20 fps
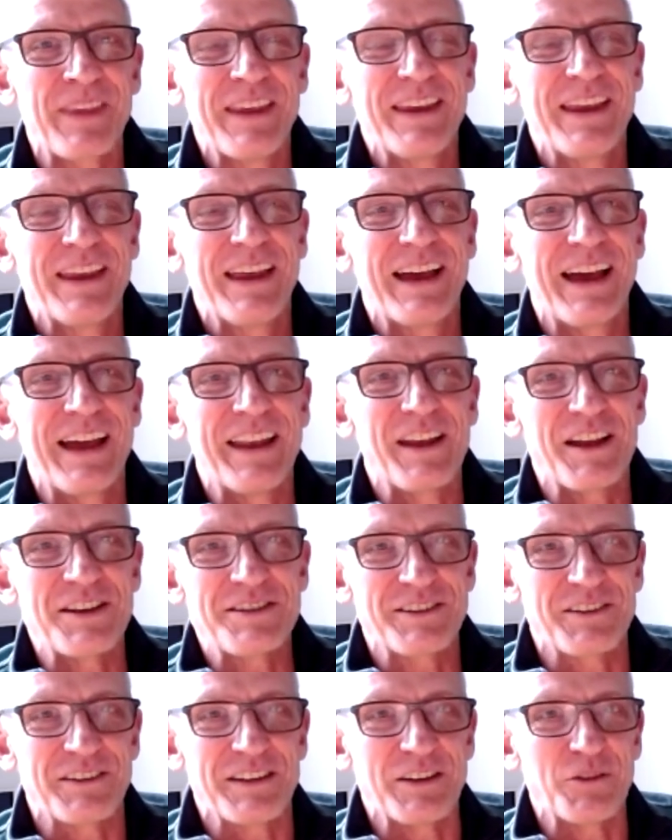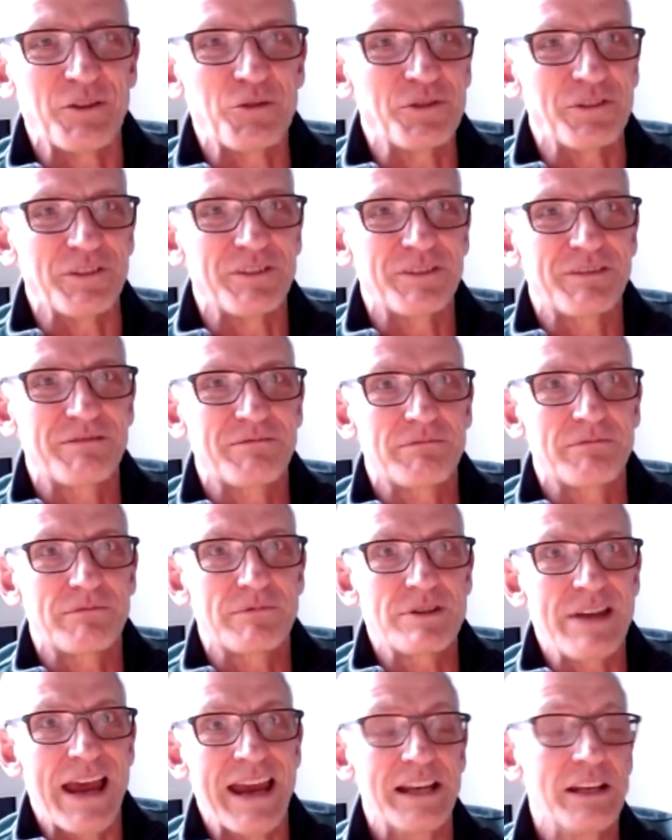And I certainly couldn't
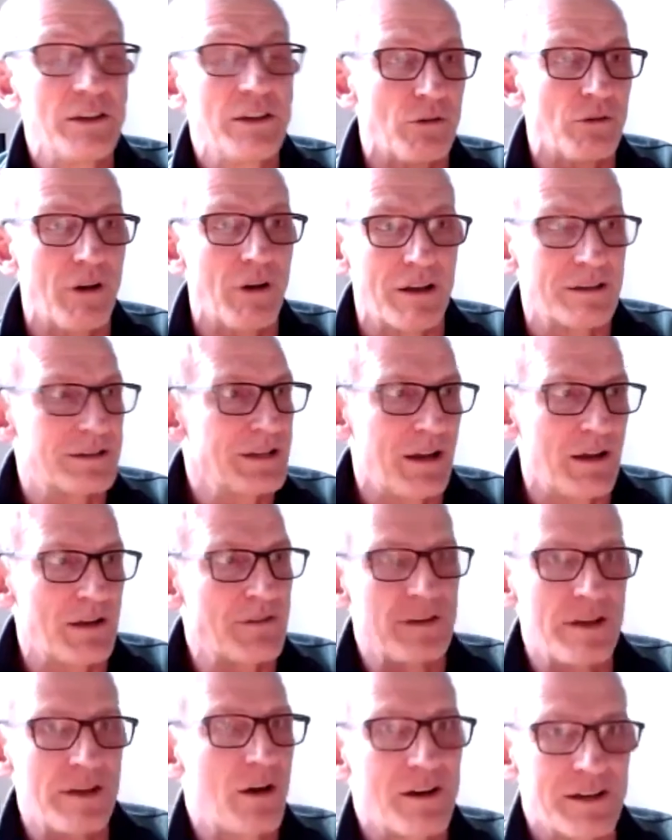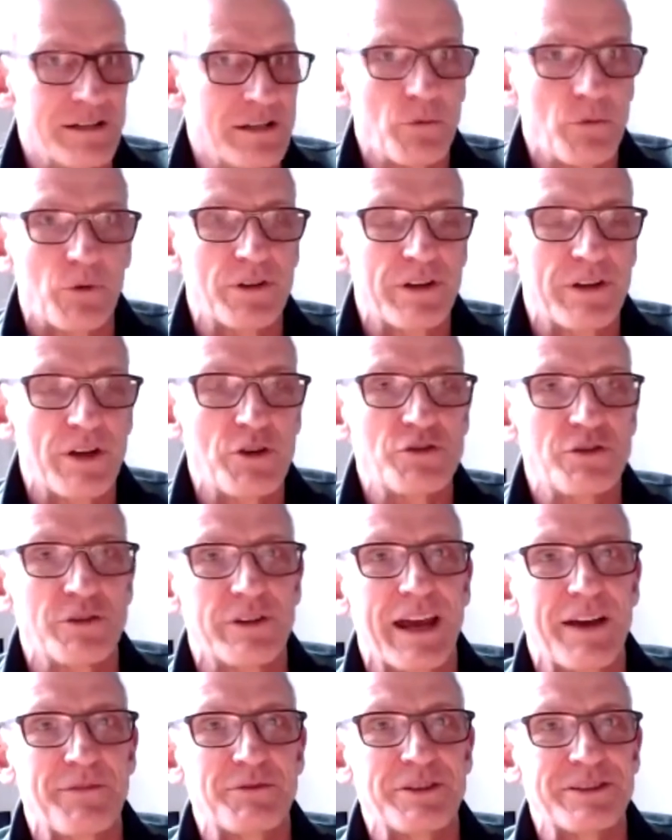tell you. I said, "I had no idea what dose you'd
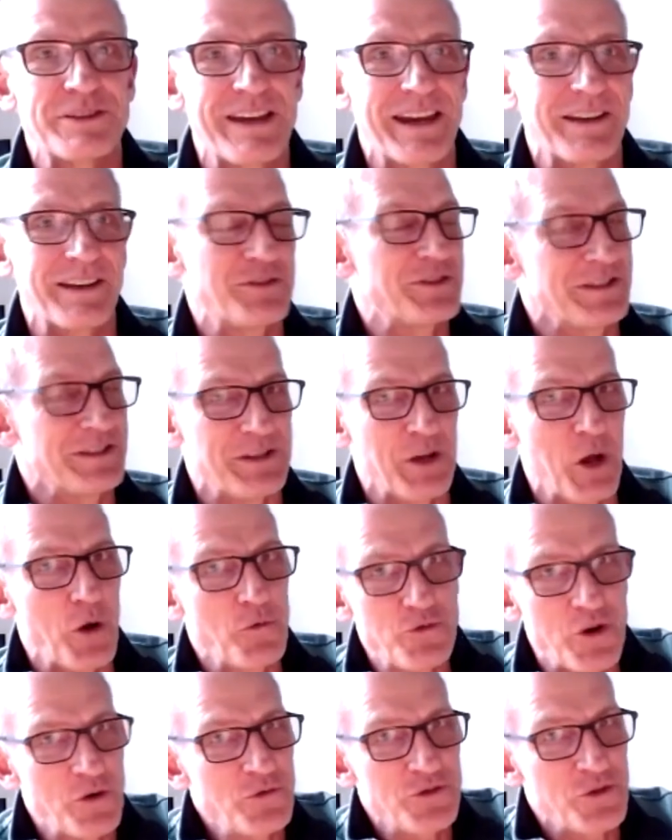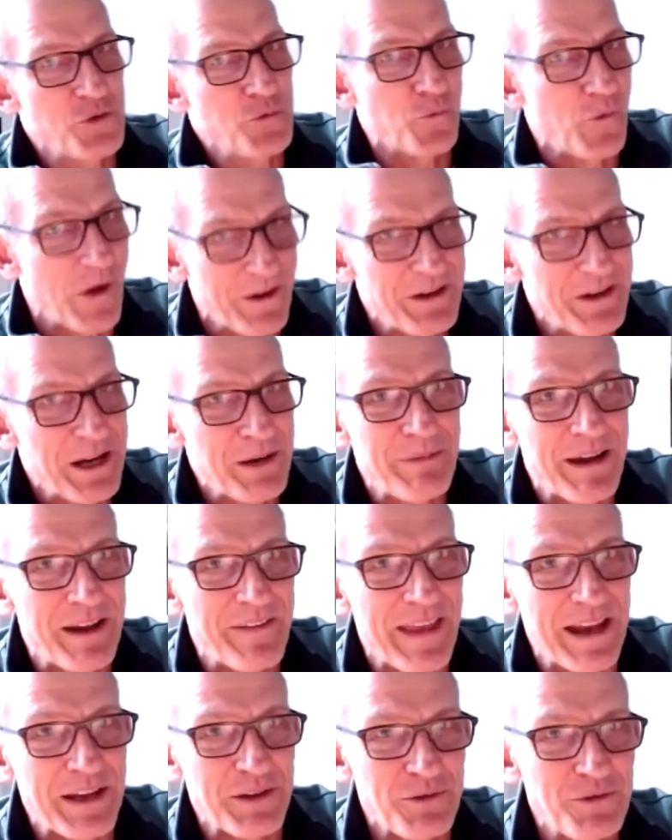have to take." And she said, "Oh, don't you worry about
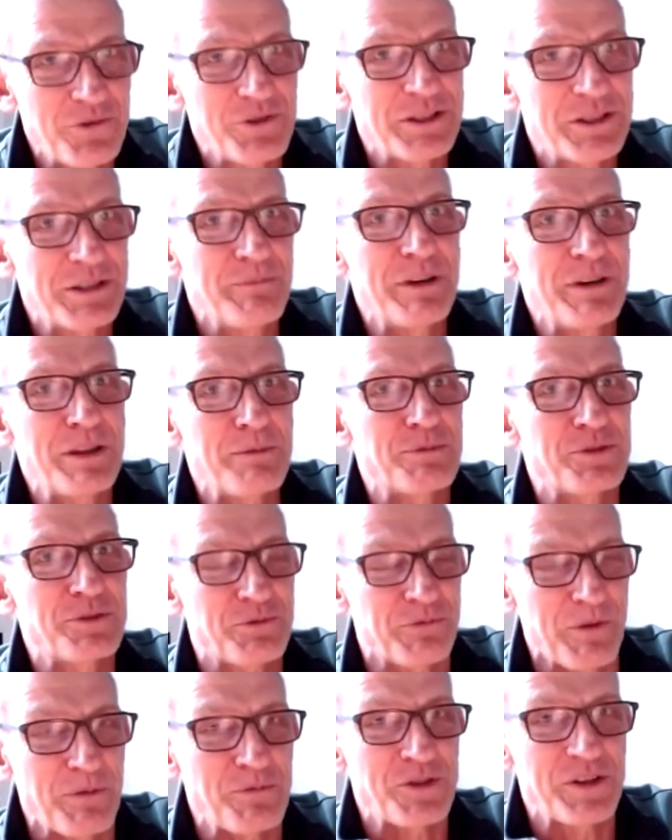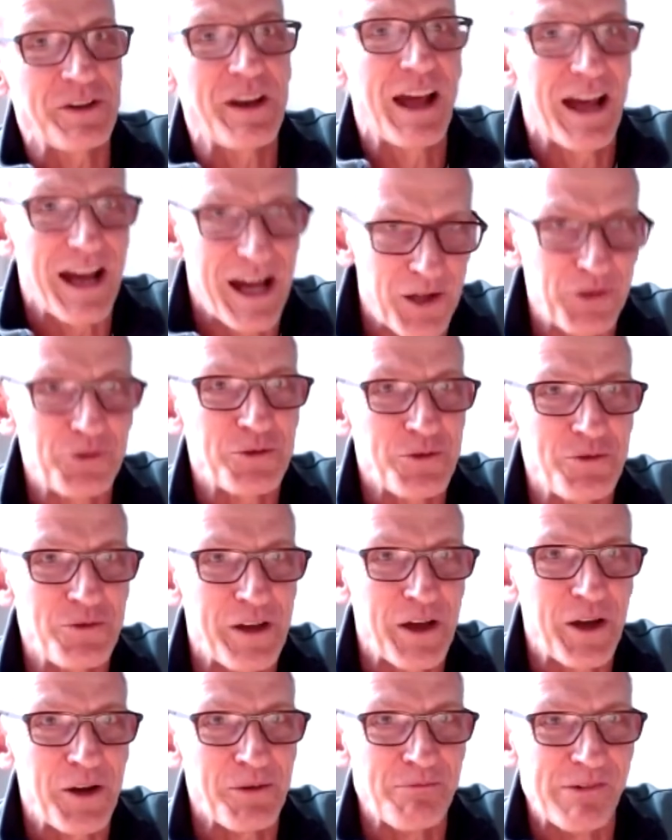that. You just give me the prescription. I'll do the
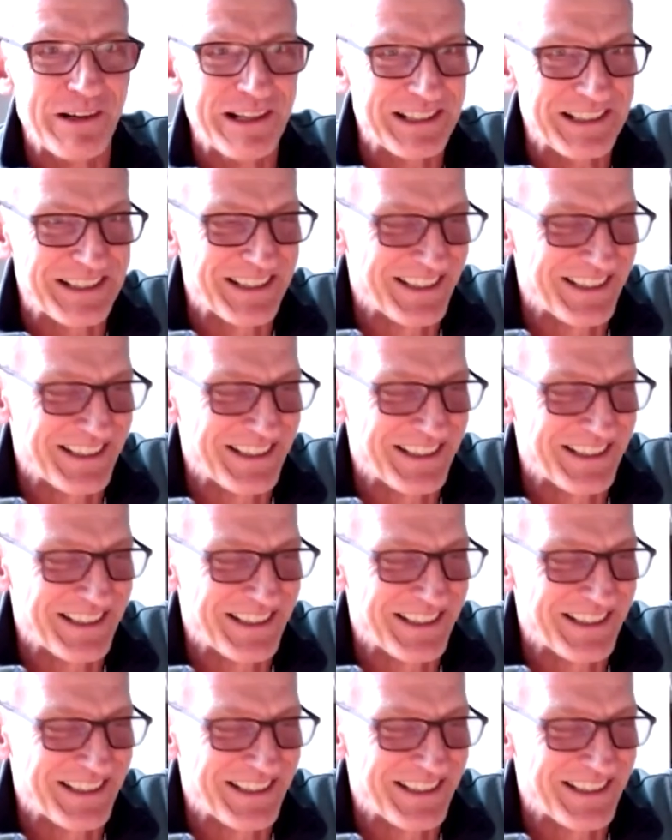homework."